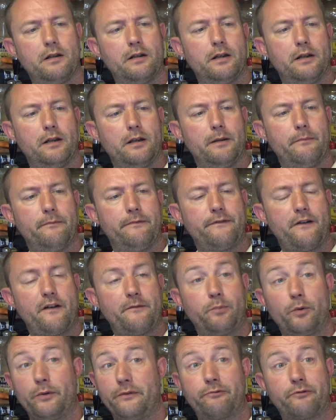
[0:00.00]
5.3%
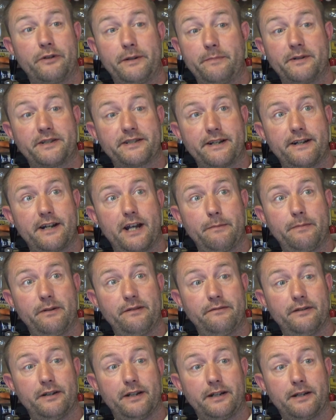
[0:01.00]
um,
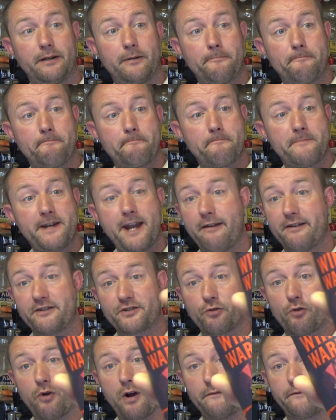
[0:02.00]
ABV. Yeah, it's
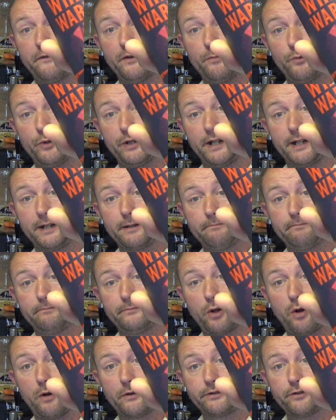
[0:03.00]
alright for the money.
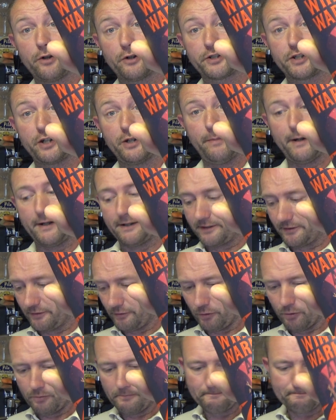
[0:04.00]
Not, not too bad at
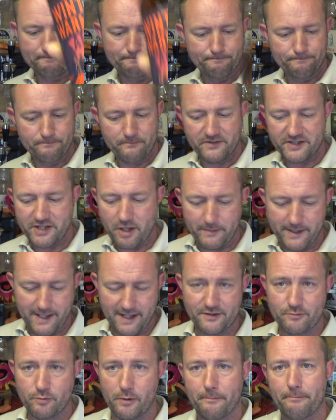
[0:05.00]
all. See you on my
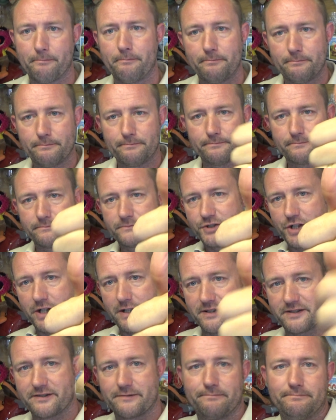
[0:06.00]
next one.
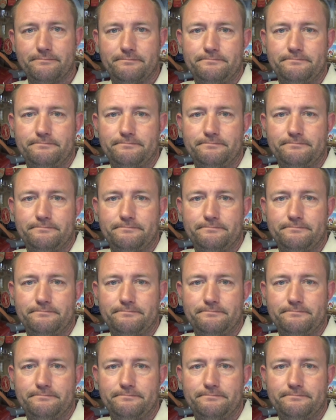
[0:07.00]
Cheers.